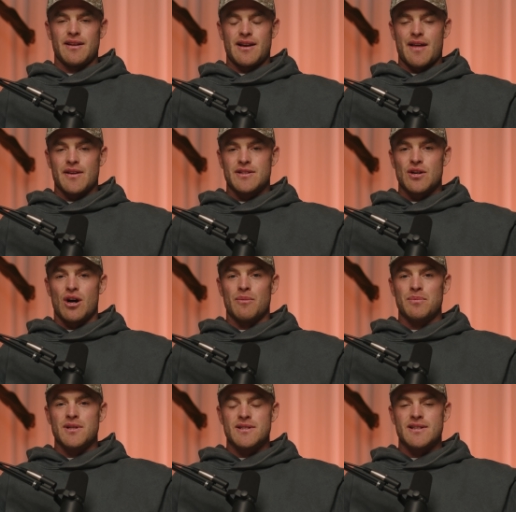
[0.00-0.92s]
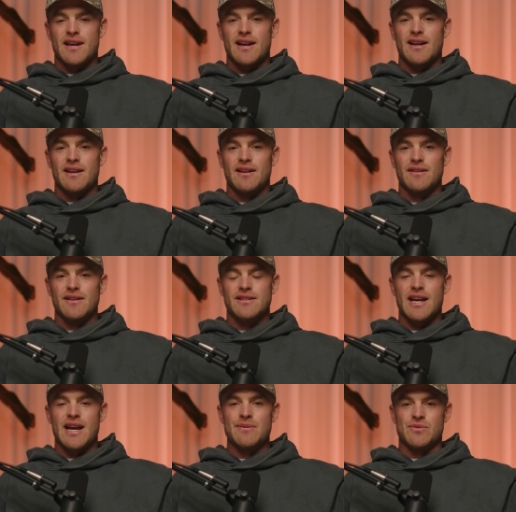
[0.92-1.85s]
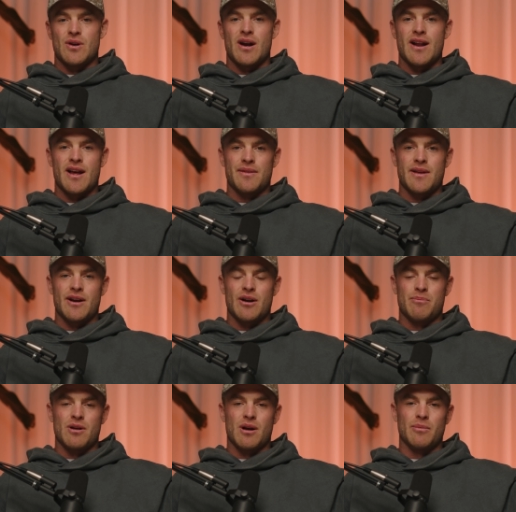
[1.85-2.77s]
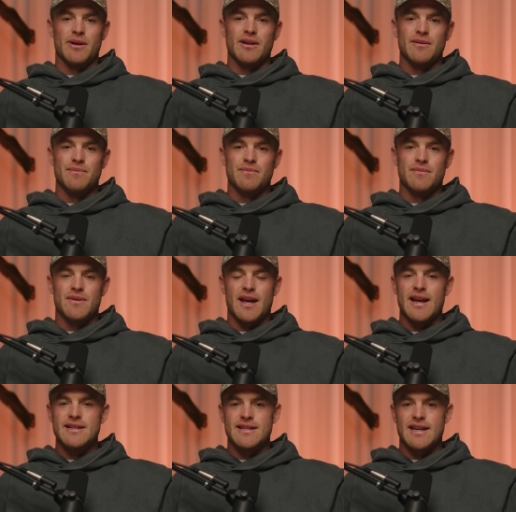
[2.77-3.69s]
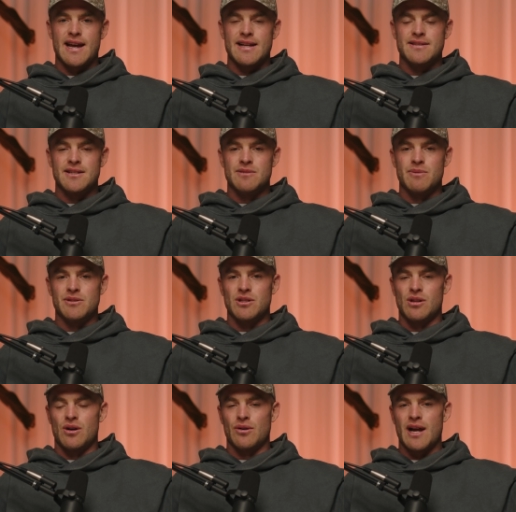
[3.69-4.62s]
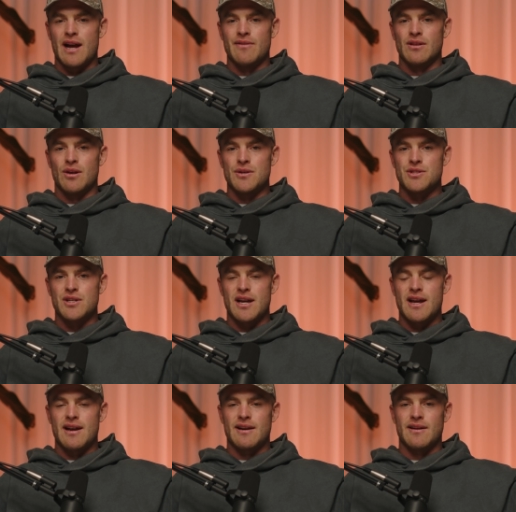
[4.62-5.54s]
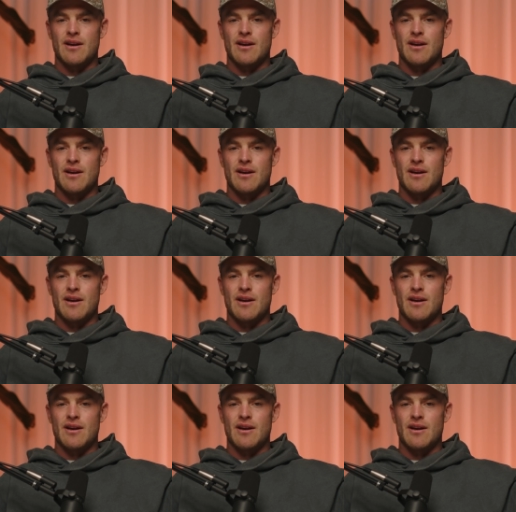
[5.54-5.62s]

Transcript: then at the top to see the teams right out there are probably the easy answers, but Geelong haven't lost yet.